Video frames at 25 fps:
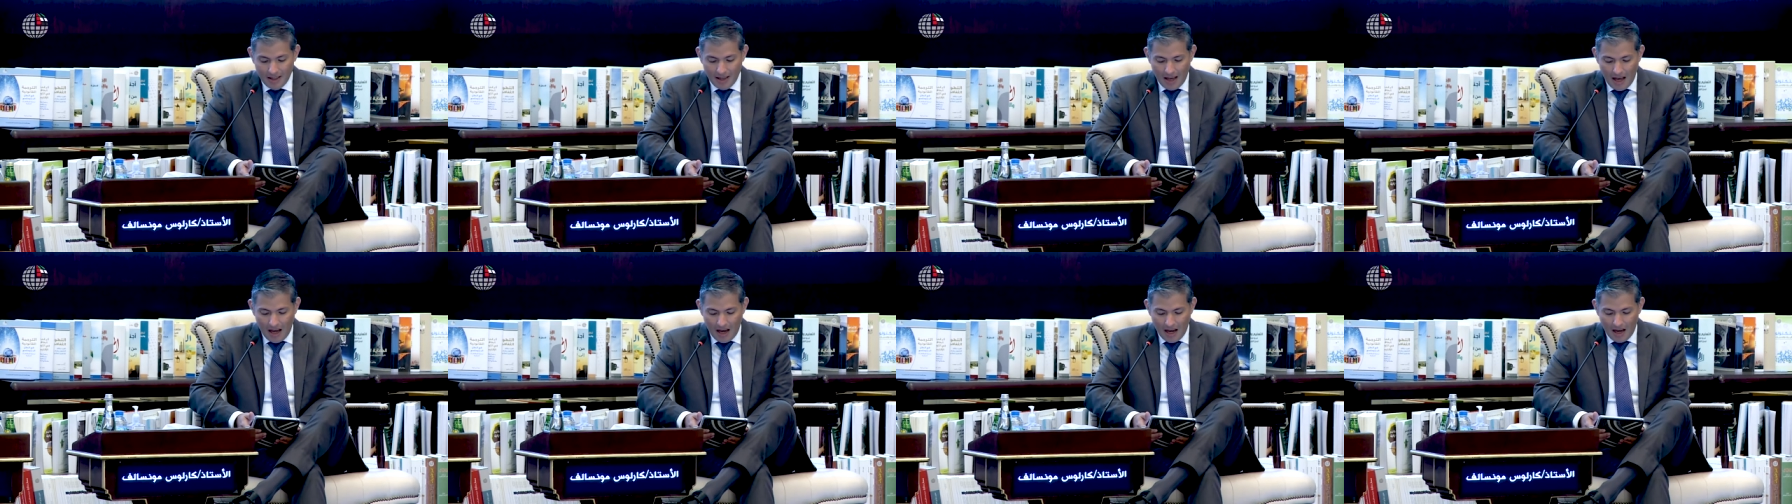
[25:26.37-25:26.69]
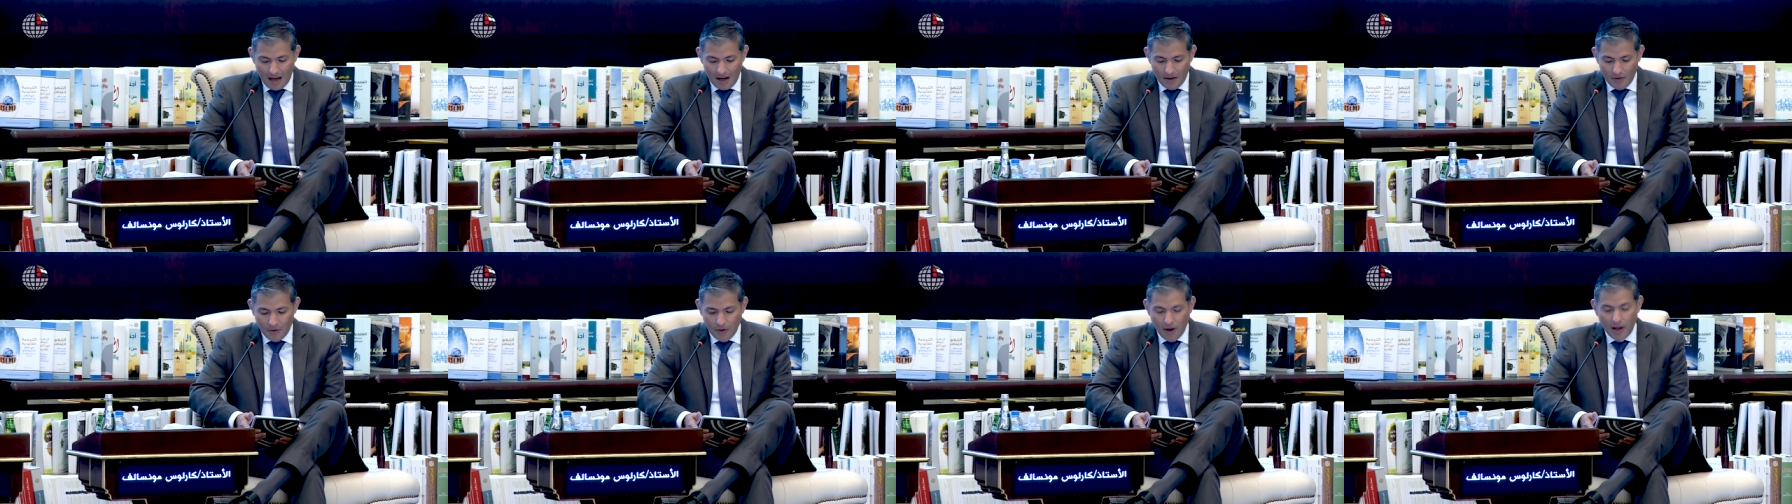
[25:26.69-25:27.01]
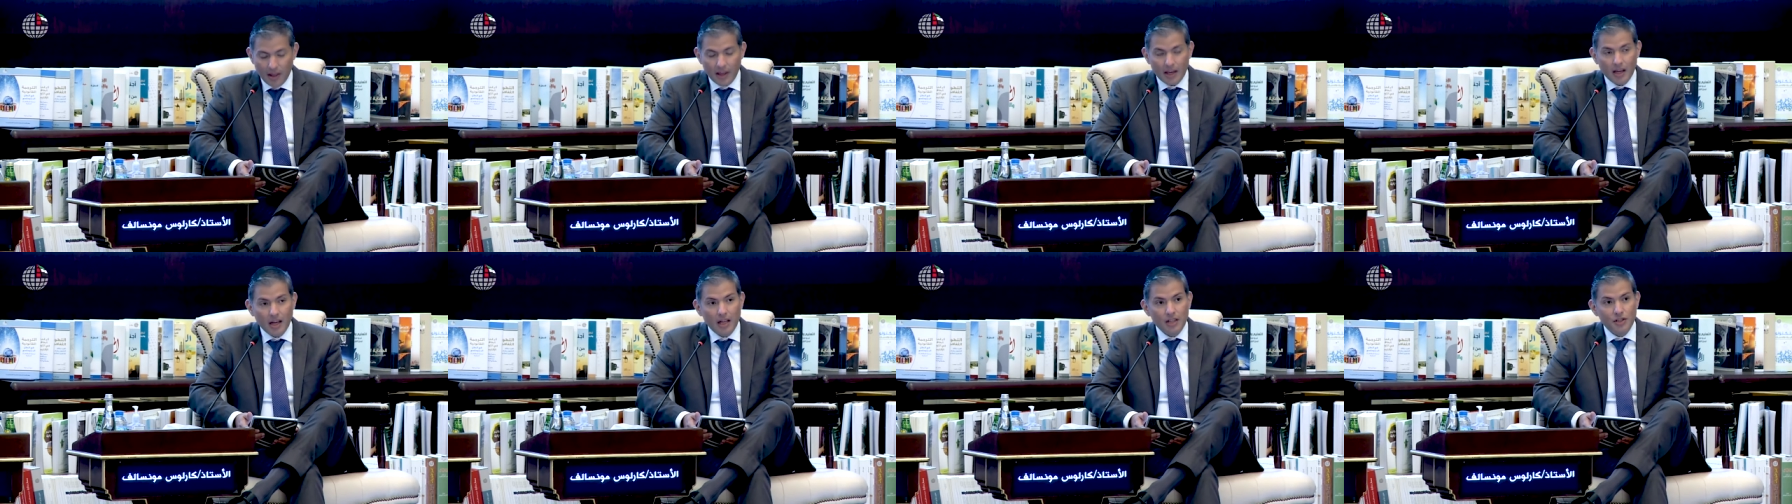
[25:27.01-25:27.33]
uh,
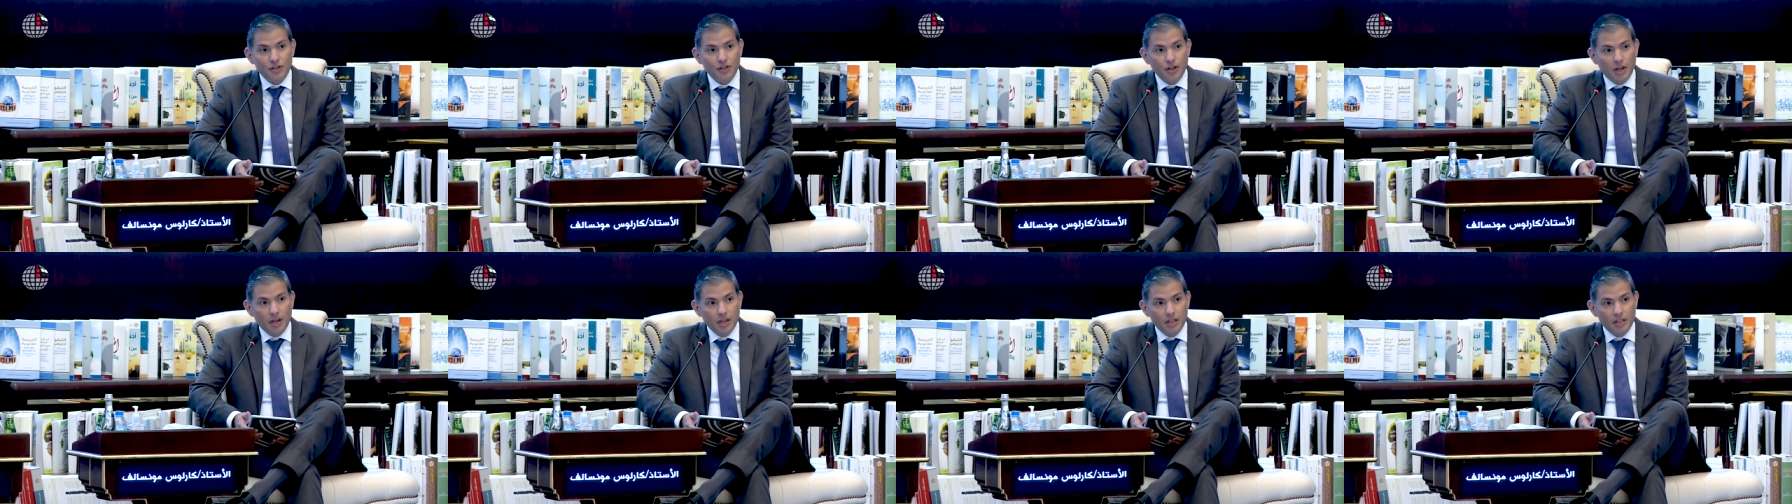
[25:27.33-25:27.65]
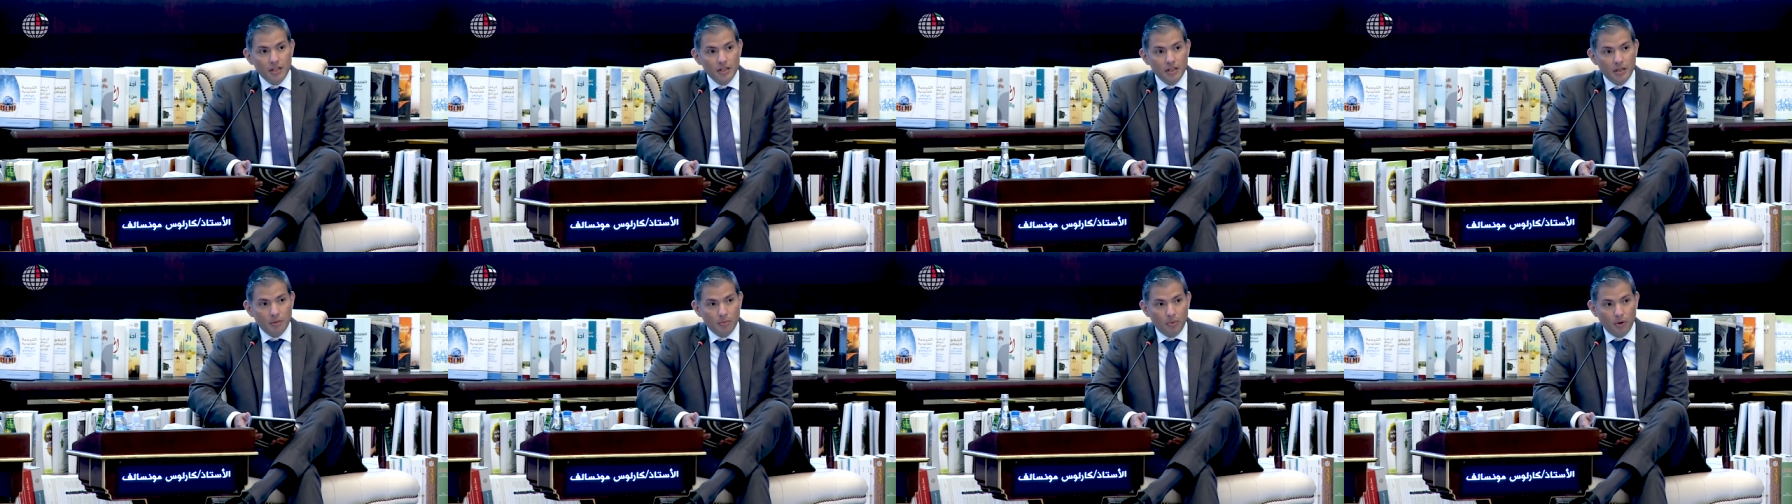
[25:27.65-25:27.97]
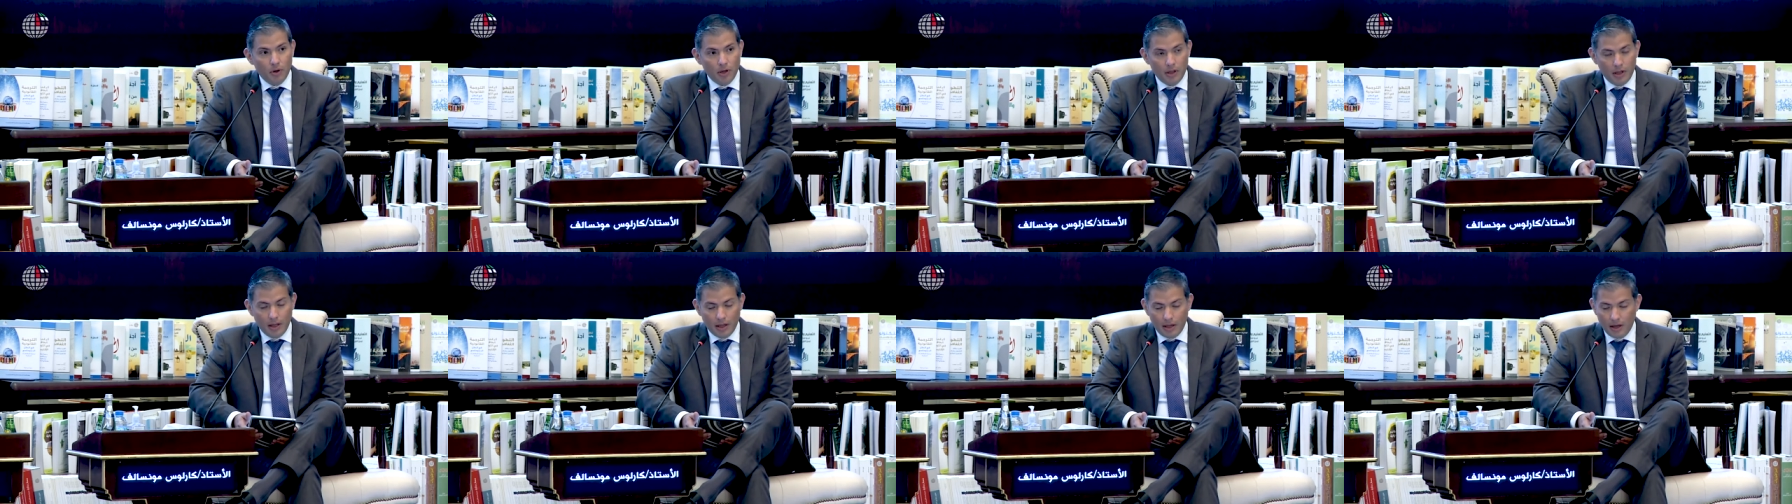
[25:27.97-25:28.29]
radical change in the
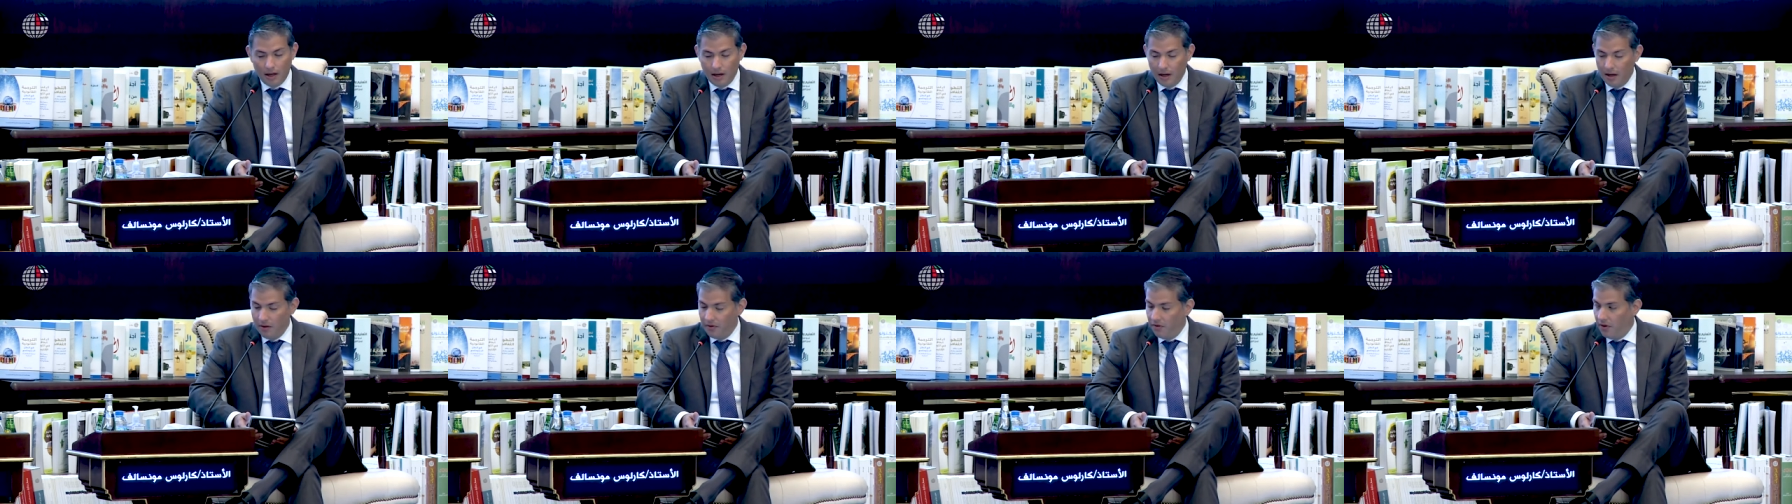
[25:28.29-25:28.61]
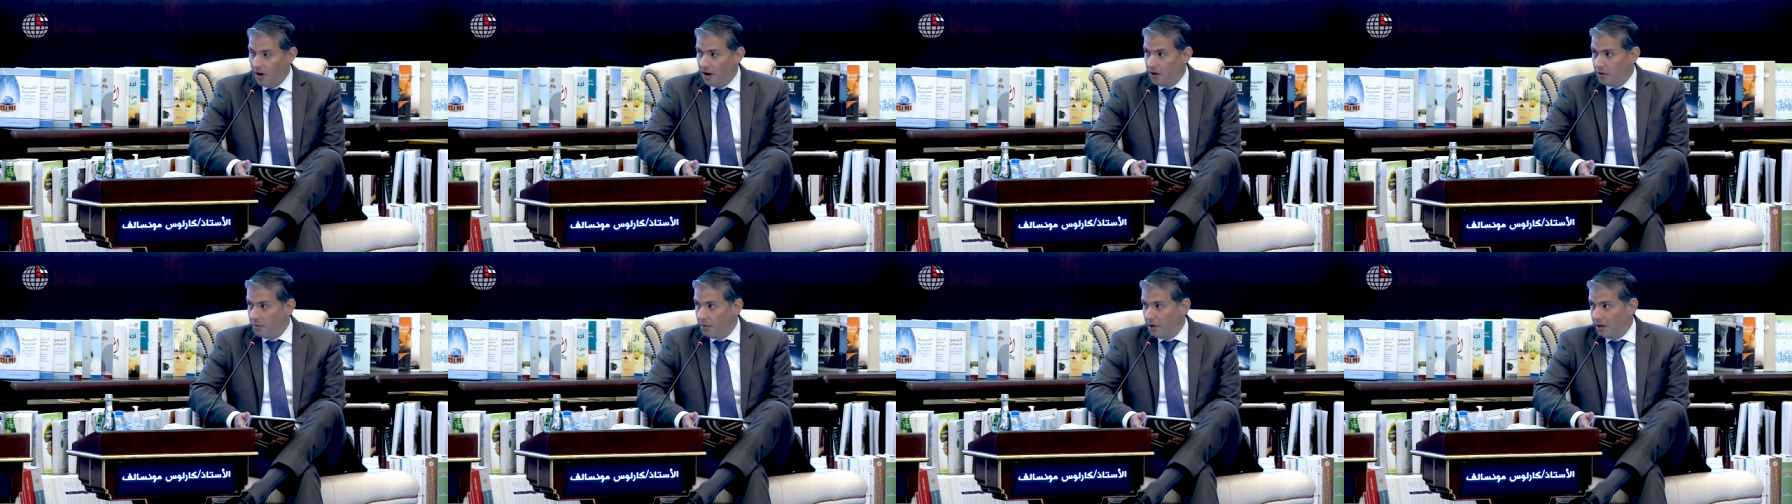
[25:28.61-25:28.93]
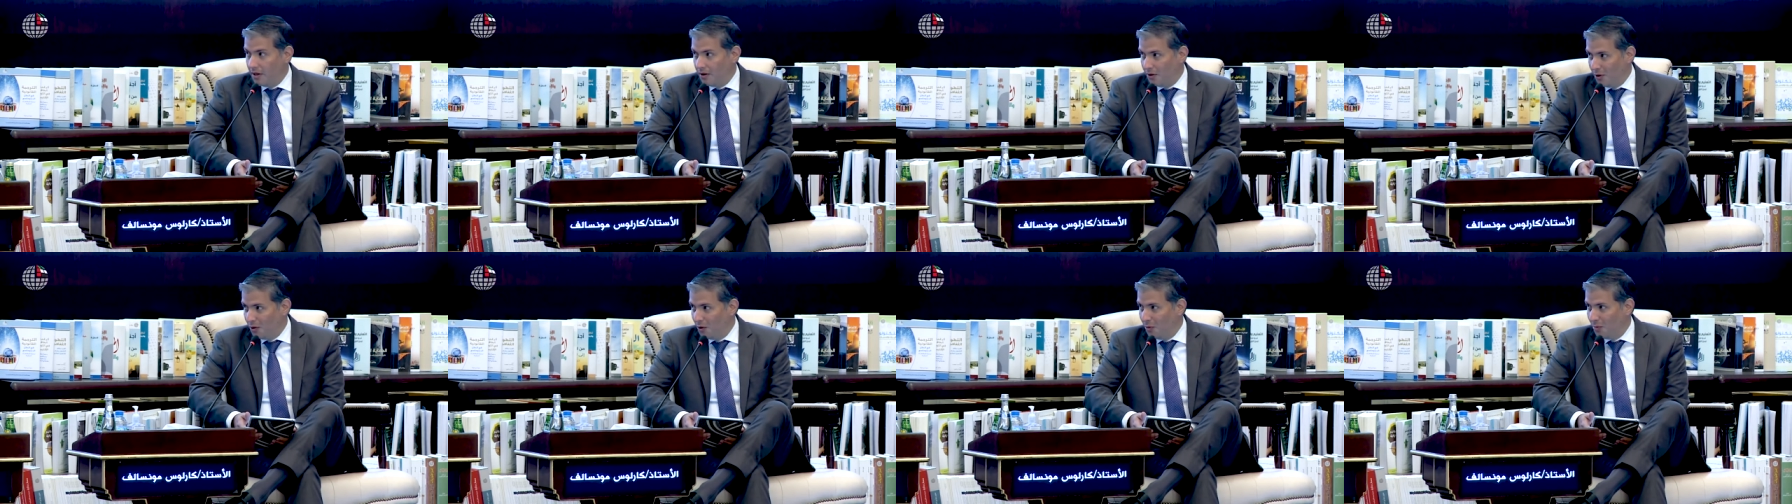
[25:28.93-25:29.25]
political environment in
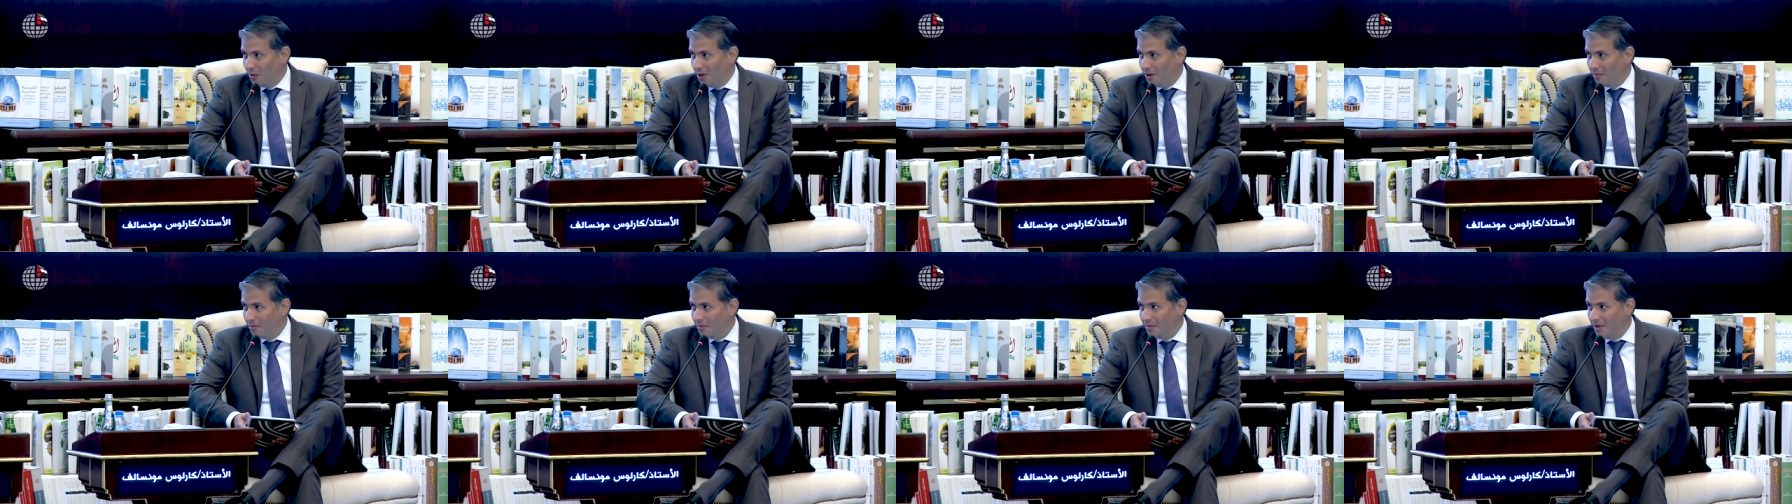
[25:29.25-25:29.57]
Colombia.